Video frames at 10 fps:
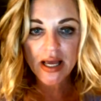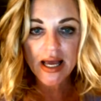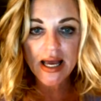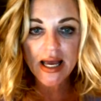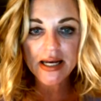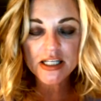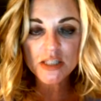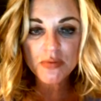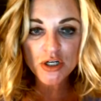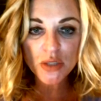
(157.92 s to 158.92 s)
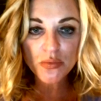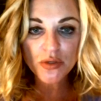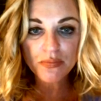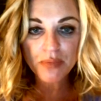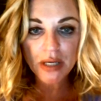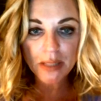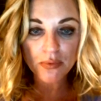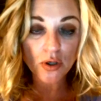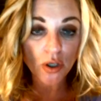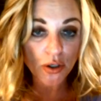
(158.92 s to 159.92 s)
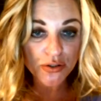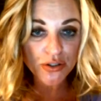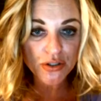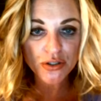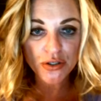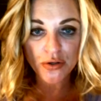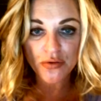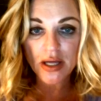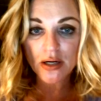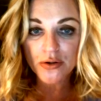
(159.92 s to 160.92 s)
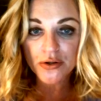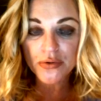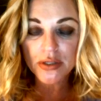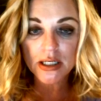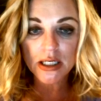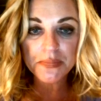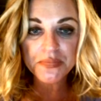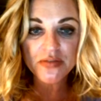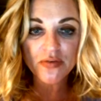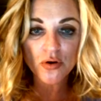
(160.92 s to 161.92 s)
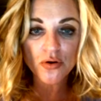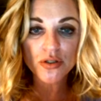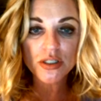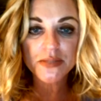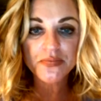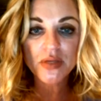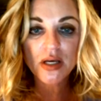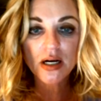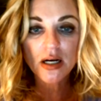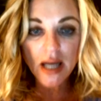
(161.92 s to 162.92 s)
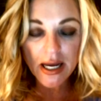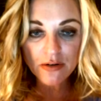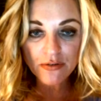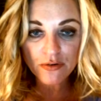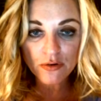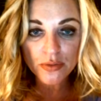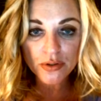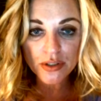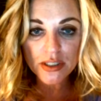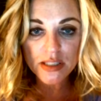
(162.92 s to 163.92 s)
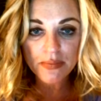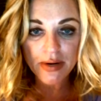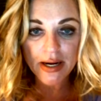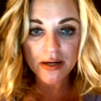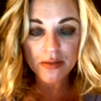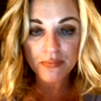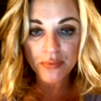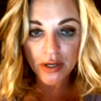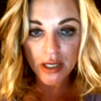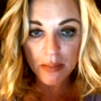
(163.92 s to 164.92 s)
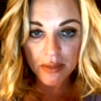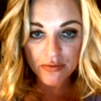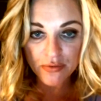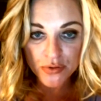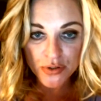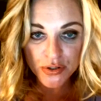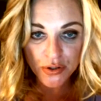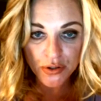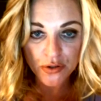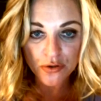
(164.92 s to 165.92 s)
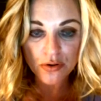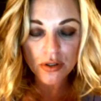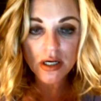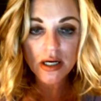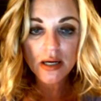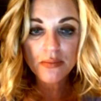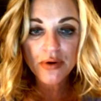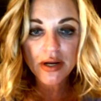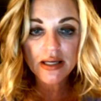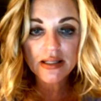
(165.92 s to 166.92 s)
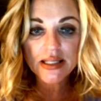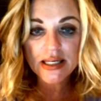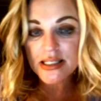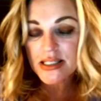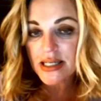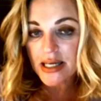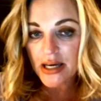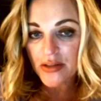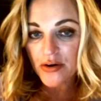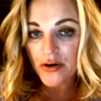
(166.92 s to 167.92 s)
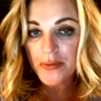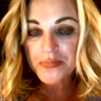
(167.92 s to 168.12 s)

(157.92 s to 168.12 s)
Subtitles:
And especially with people closest to you. That lunar eclipse, of course, like a full moon, it's about coming full circle, bringing things together.